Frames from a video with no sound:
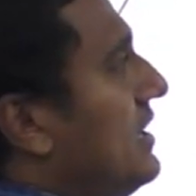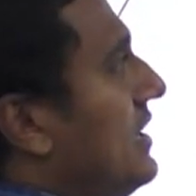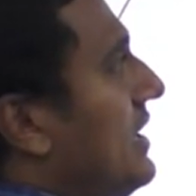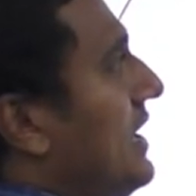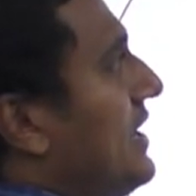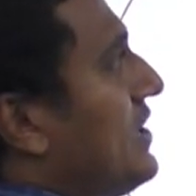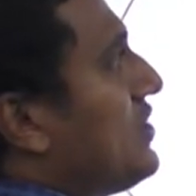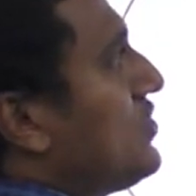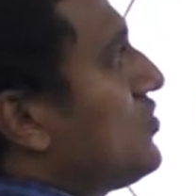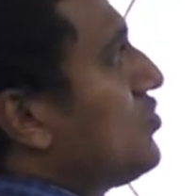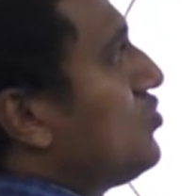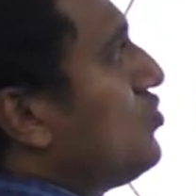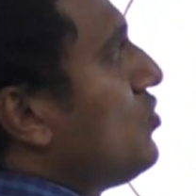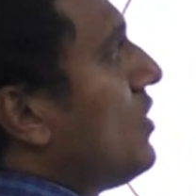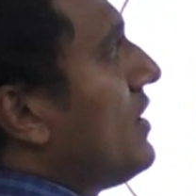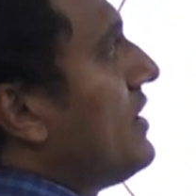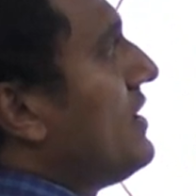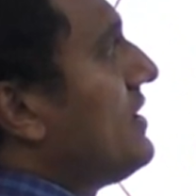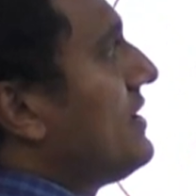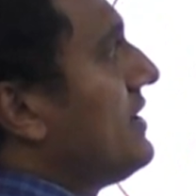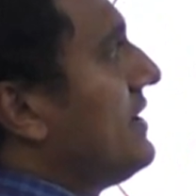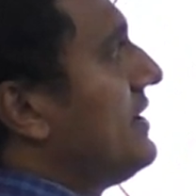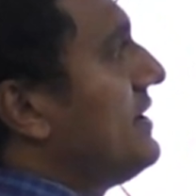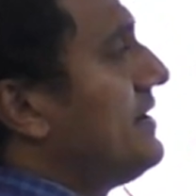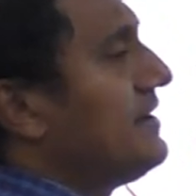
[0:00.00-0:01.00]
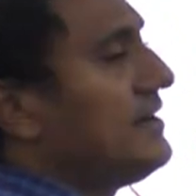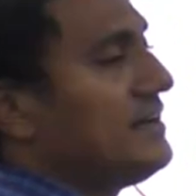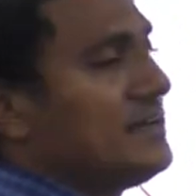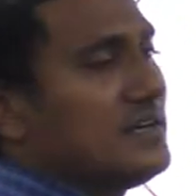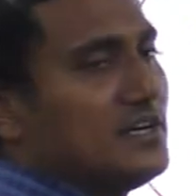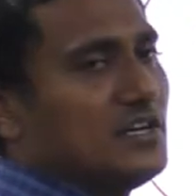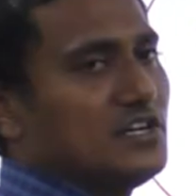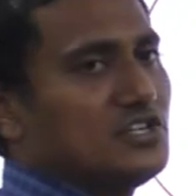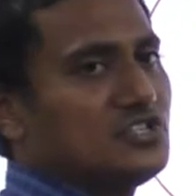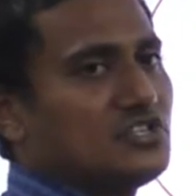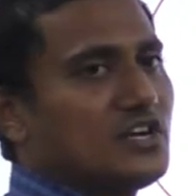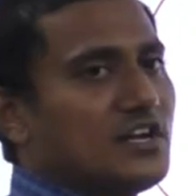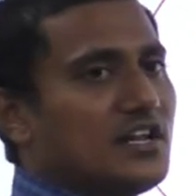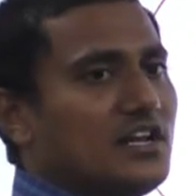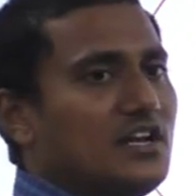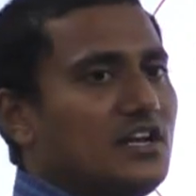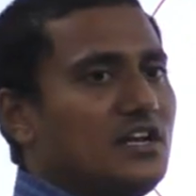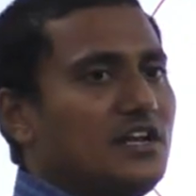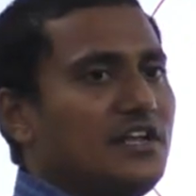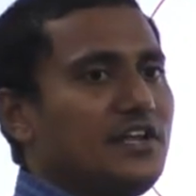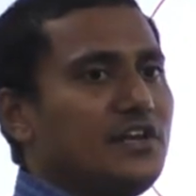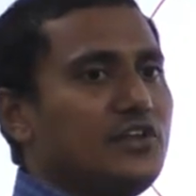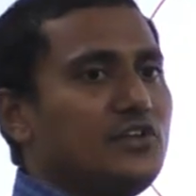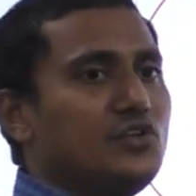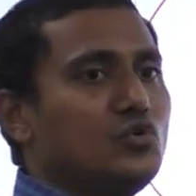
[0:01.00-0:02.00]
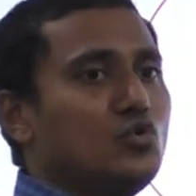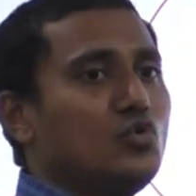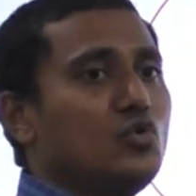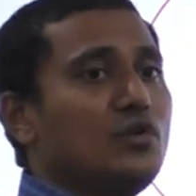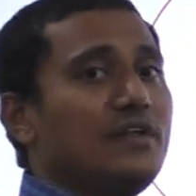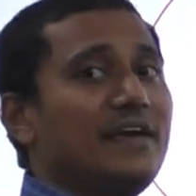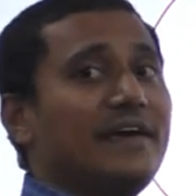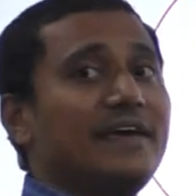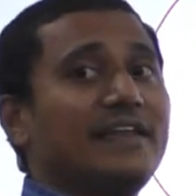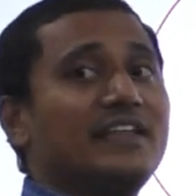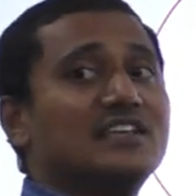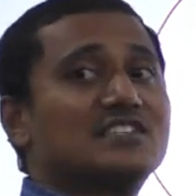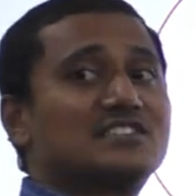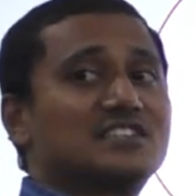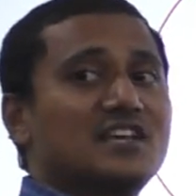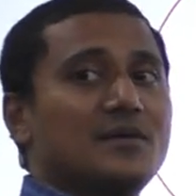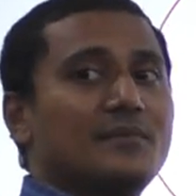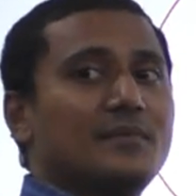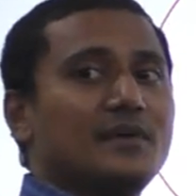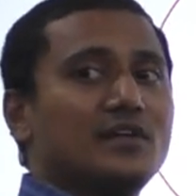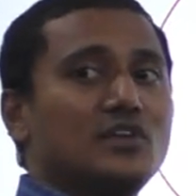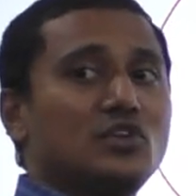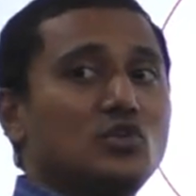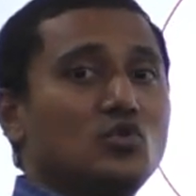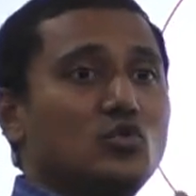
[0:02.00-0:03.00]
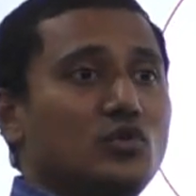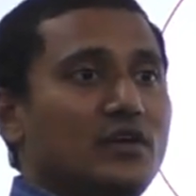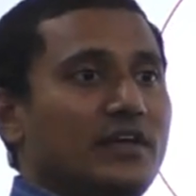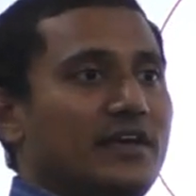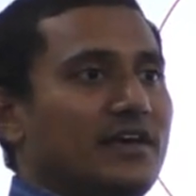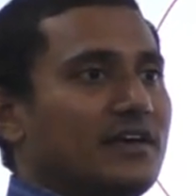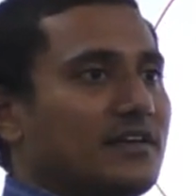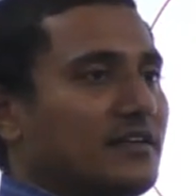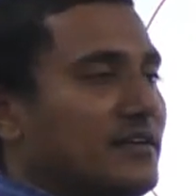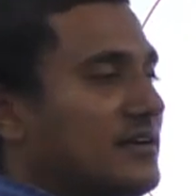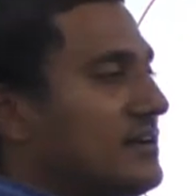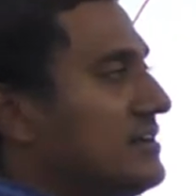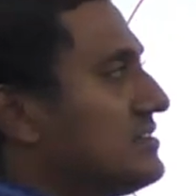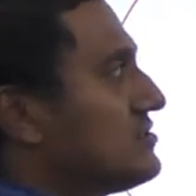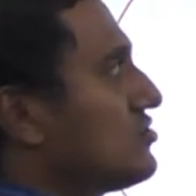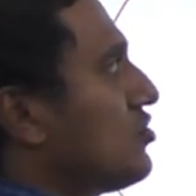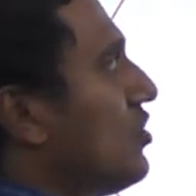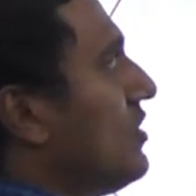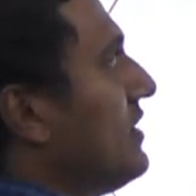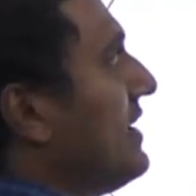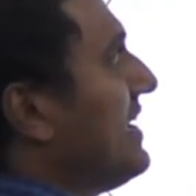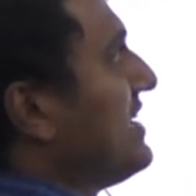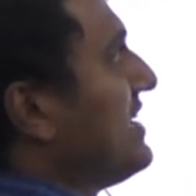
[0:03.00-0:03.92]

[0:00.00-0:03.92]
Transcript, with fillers: At 200 suddenly new layer is coming, new layer, it's called